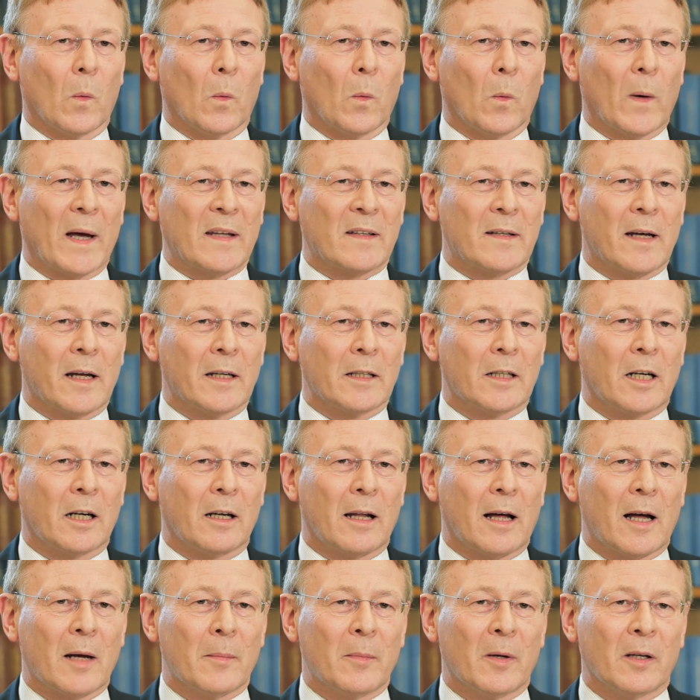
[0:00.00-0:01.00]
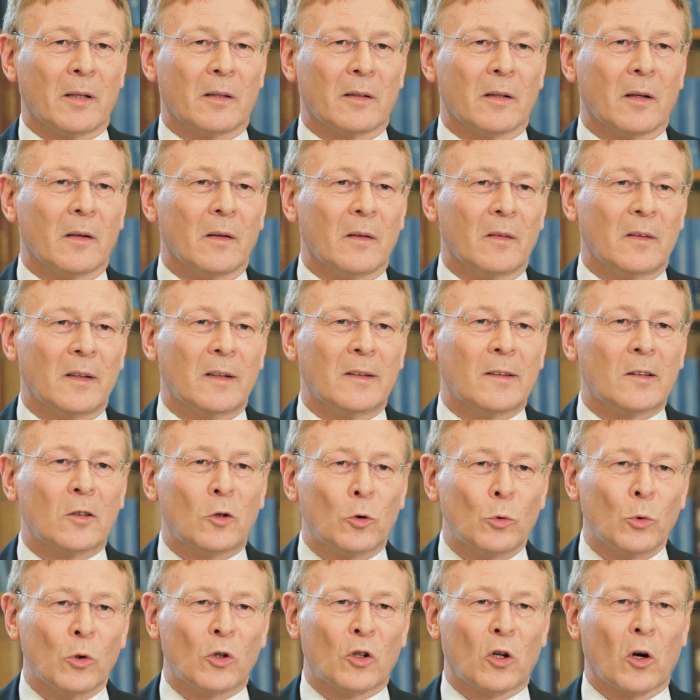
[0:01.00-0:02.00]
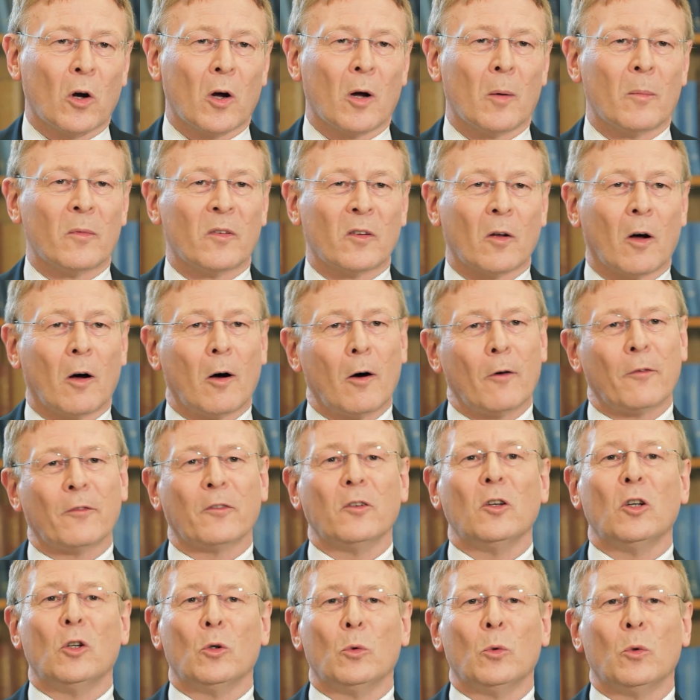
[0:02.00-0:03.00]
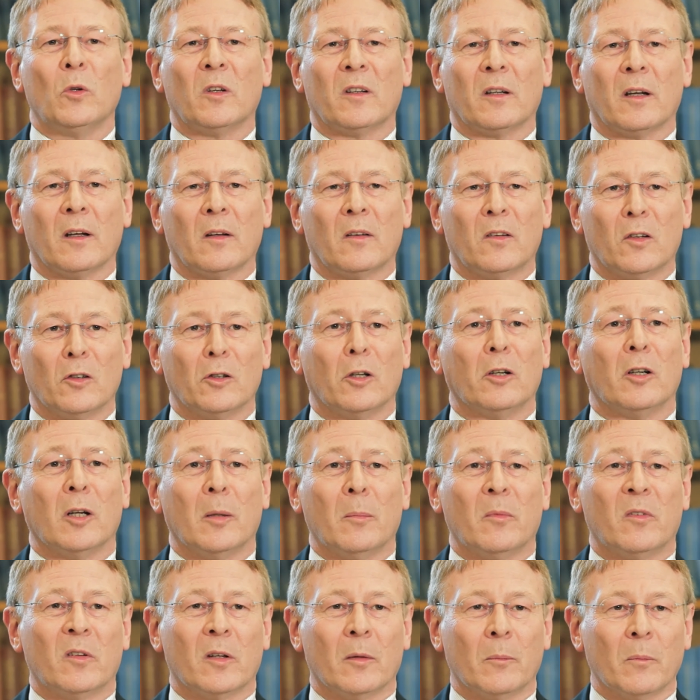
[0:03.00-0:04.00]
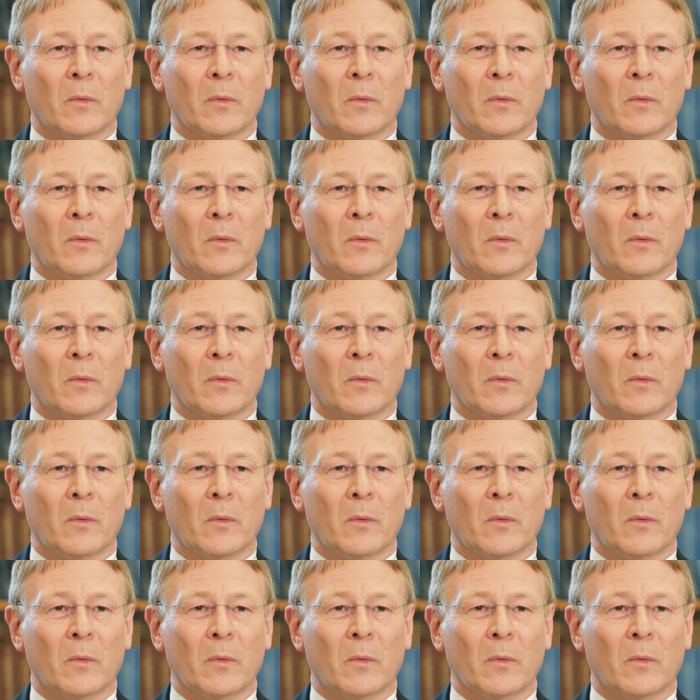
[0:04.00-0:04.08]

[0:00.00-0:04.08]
Weather and climate, these two terms are often used as synonyms.